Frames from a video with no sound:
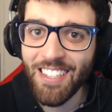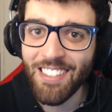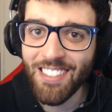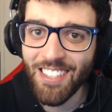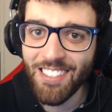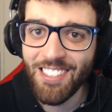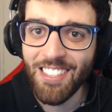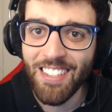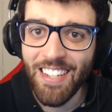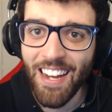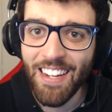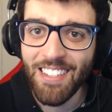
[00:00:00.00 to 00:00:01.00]
It's going to sit in
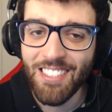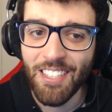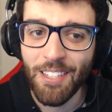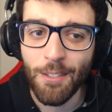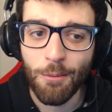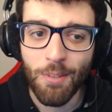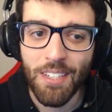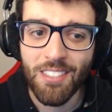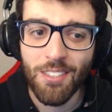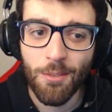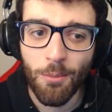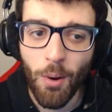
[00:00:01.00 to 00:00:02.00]
the A tier. The
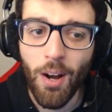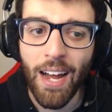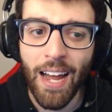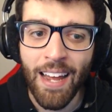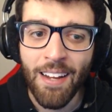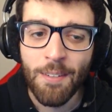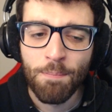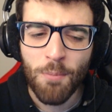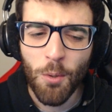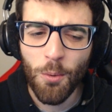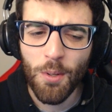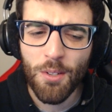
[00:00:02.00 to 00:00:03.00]
reason why,
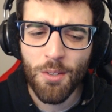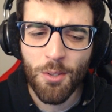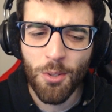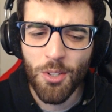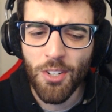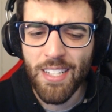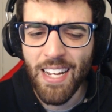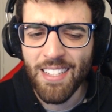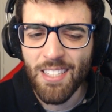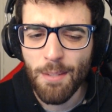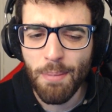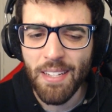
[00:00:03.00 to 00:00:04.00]
or it could go down
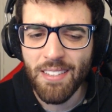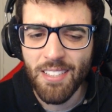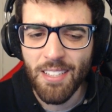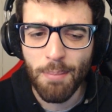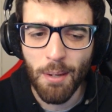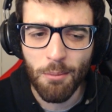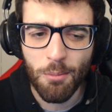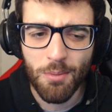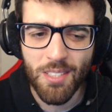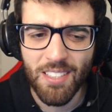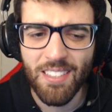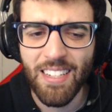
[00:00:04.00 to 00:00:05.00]
to the B tier, but we'll
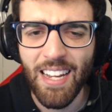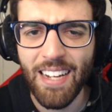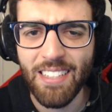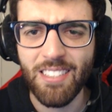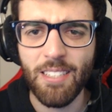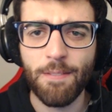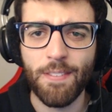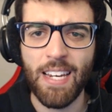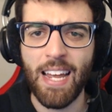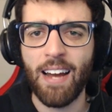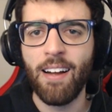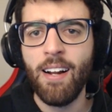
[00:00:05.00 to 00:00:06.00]
sit in the A tier for
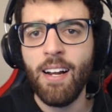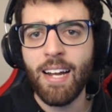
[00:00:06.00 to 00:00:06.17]
now.